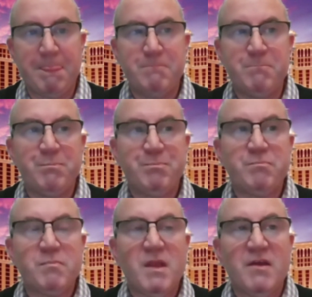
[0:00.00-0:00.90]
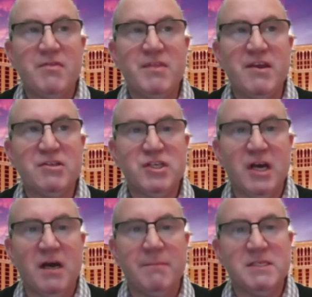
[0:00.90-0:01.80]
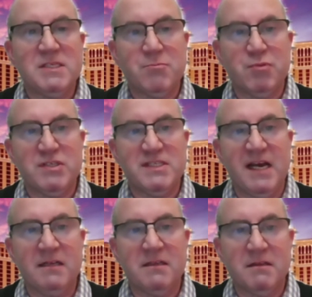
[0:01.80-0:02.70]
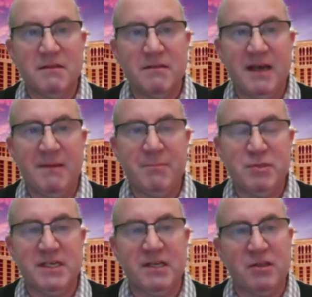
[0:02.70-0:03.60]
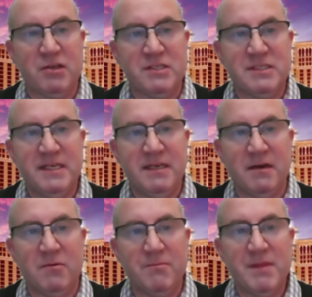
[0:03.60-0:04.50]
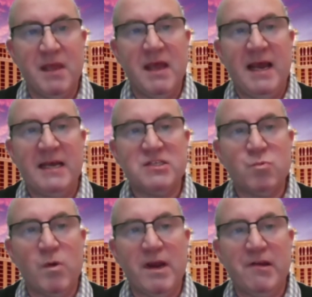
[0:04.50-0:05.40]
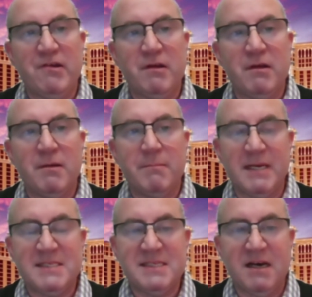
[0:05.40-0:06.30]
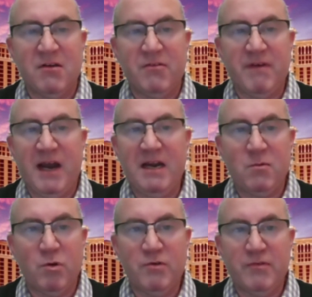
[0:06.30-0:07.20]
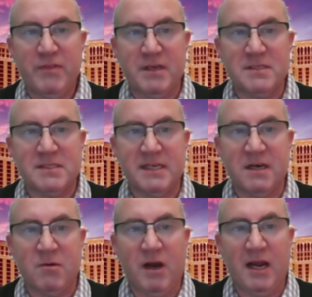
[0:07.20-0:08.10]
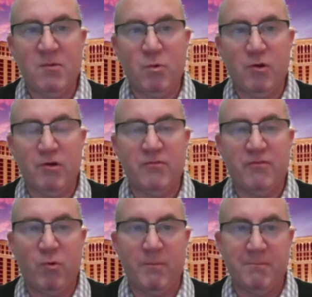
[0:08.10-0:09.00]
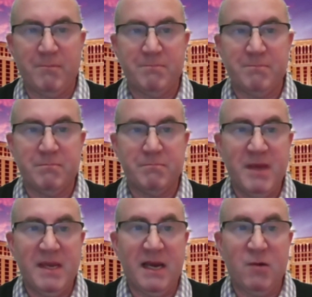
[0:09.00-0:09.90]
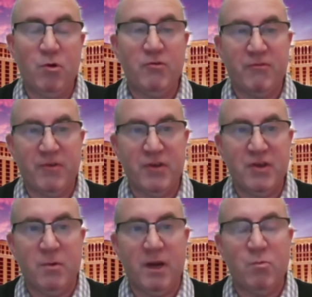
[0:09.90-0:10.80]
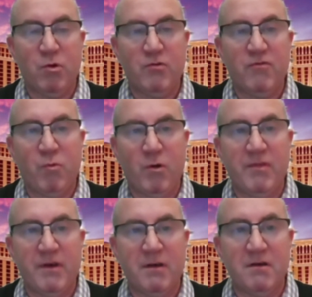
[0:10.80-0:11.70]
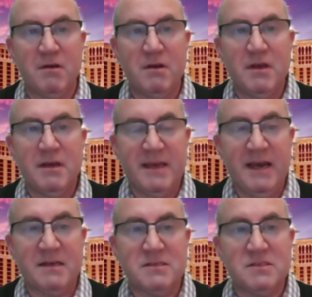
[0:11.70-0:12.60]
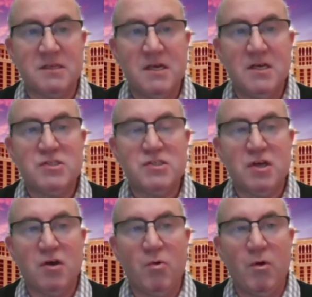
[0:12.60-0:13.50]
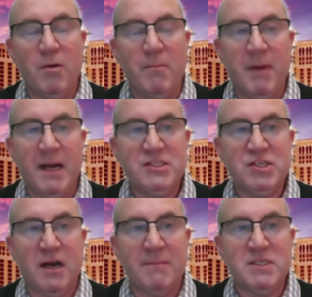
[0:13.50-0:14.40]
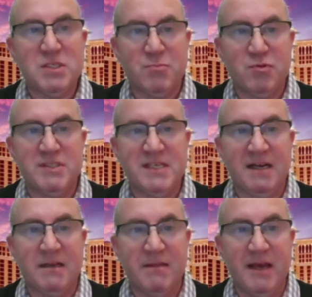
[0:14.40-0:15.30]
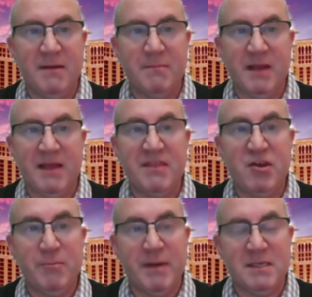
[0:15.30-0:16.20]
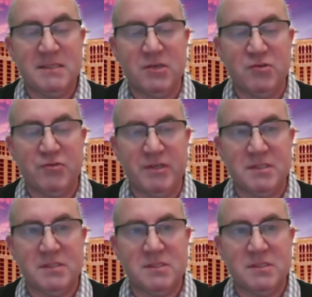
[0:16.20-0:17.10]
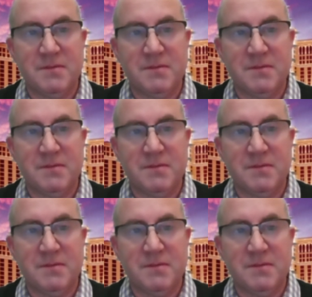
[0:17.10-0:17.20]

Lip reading: Mm-hmm. Their job is to protect that particular casino, as where myself, I don't work for the casino. I work for me. I work for you. I work for the guest. So my job is to protect them and their best interests.